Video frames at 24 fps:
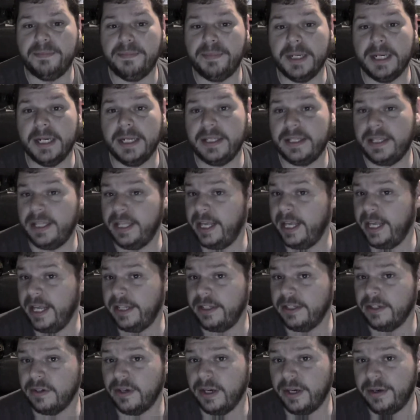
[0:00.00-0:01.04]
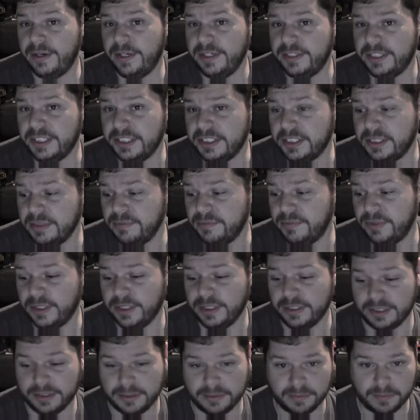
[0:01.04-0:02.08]
But they had the lottery system
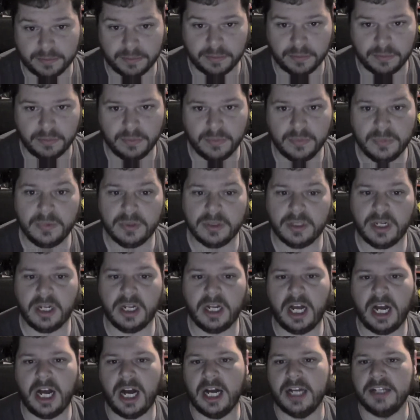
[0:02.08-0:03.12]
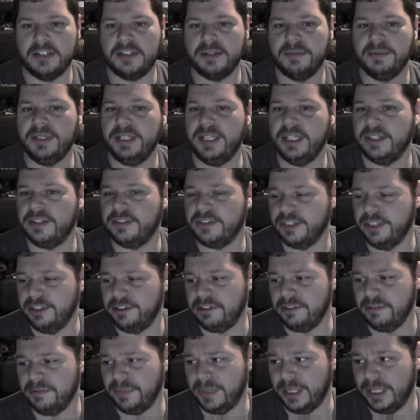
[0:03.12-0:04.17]
first, uh, some of the
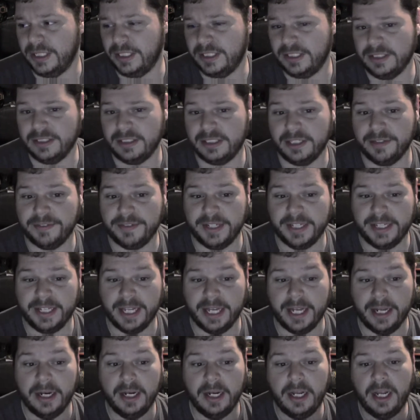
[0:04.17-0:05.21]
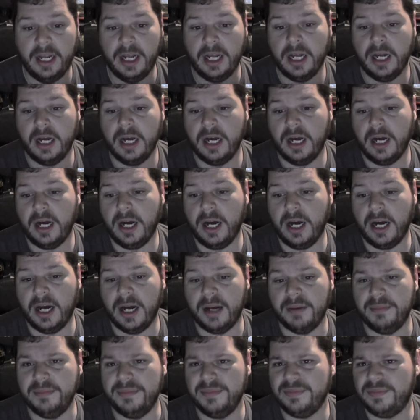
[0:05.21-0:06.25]
exclusive merch and stuff like that.
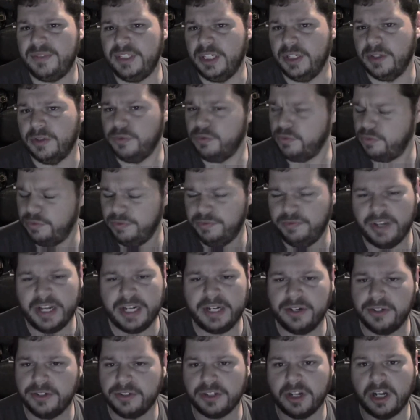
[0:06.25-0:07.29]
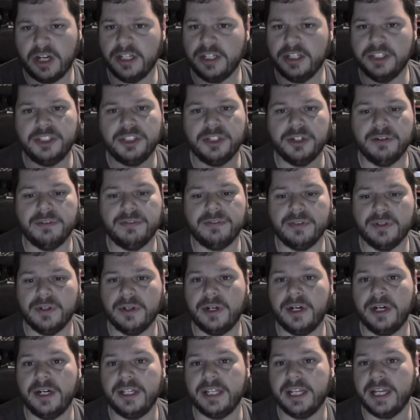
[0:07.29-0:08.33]
Um, you know, vendors on the show
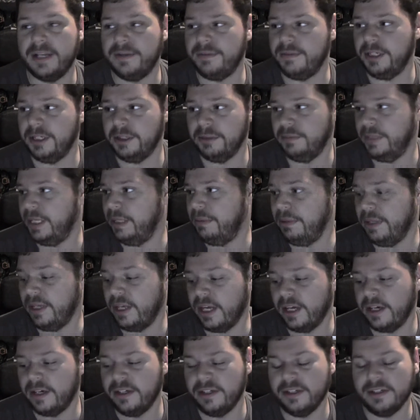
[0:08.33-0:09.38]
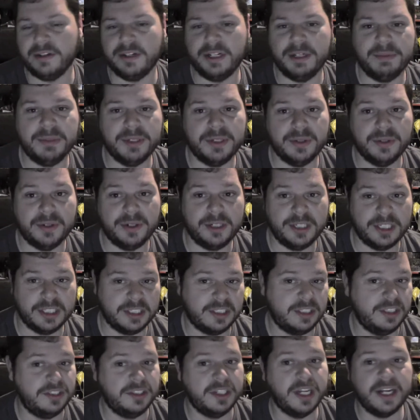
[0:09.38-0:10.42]
floor that, you know, maybe got an agreement or
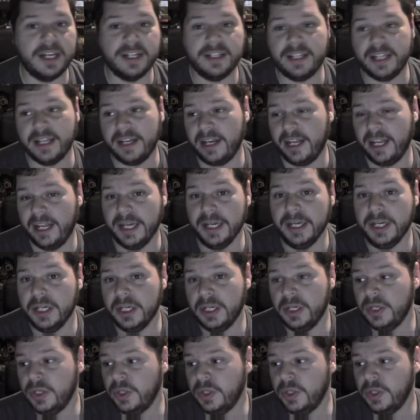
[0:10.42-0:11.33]
just decided that, hey,